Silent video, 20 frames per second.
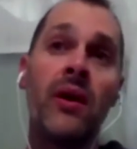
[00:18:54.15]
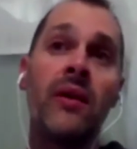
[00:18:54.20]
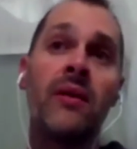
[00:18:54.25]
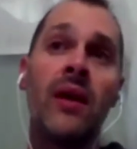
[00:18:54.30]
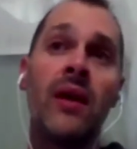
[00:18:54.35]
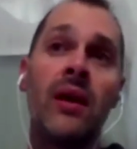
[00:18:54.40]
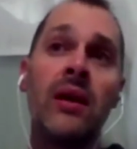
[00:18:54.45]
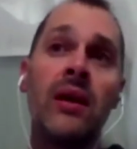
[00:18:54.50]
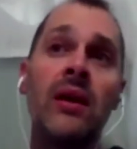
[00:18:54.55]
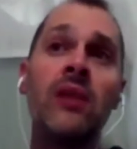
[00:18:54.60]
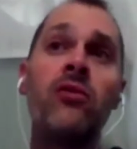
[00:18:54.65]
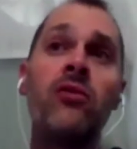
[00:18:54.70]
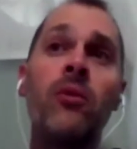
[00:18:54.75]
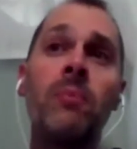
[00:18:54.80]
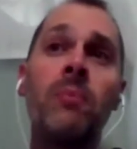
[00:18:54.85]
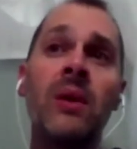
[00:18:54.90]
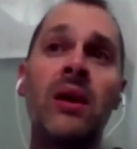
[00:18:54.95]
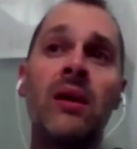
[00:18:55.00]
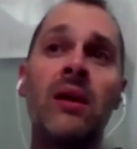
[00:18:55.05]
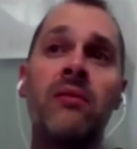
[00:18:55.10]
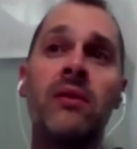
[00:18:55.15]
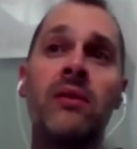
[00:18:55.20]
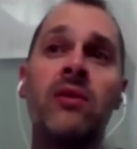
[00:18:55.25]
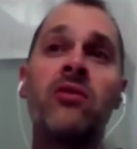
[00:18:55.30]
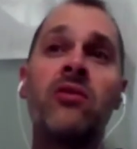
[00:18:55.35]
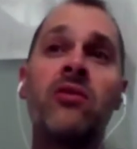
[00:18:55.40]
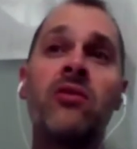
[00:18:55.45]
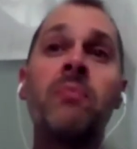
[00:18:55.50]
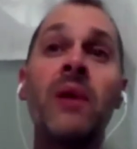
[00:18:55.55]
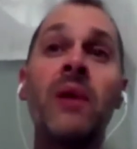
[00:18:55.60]
They need to be given
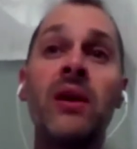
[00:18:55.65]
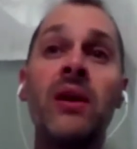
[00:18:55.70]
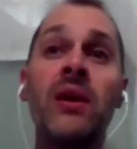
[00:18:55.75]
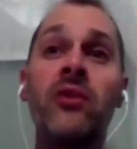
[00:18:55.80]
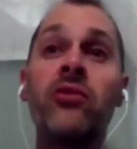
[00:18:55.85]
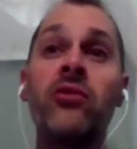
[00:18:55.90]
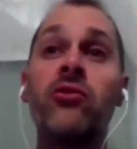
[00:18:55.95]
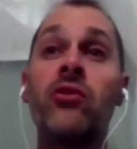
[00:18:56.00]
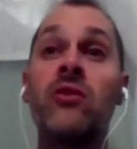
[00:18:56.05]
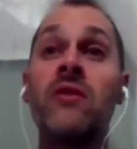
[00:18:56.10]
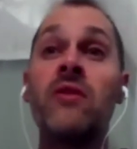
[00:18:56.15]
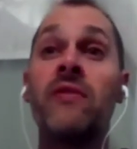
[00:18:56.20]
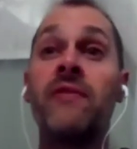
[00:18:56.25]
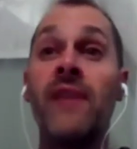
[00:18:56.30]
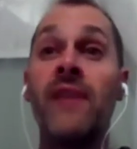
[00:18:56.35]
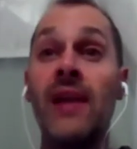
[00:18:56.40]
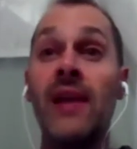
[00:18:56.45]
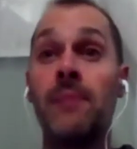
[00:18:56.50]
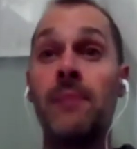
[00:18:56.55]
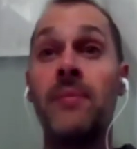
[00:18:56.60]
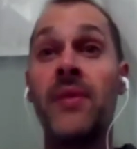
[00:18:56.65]
space to develop